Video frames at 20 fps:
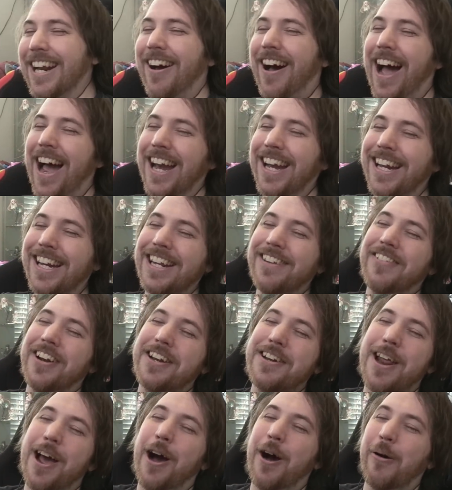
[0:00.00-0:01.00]
You know, I didn't
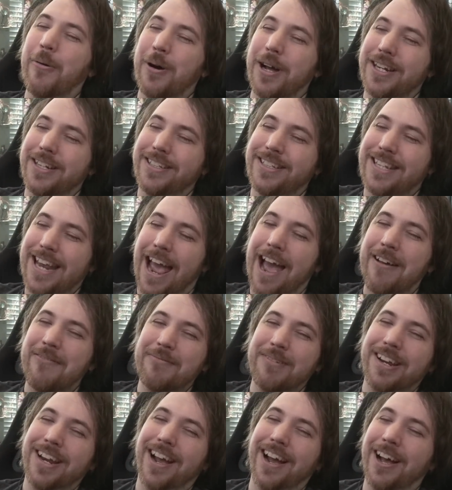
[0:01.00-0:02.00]
even know what
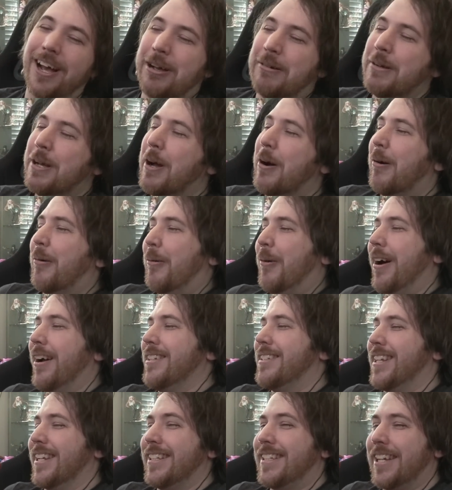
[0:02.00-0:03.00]
dap me up
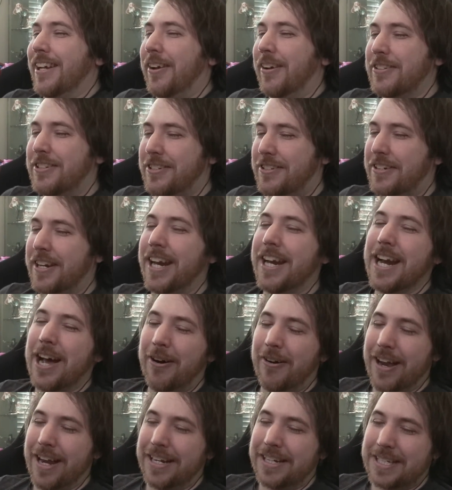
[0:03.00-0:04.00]
was until
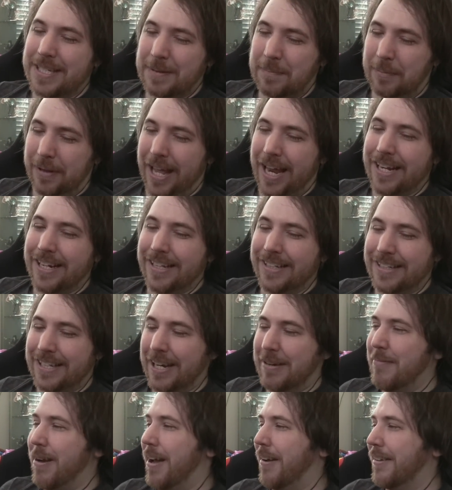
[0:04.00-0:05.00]
Chino explained it to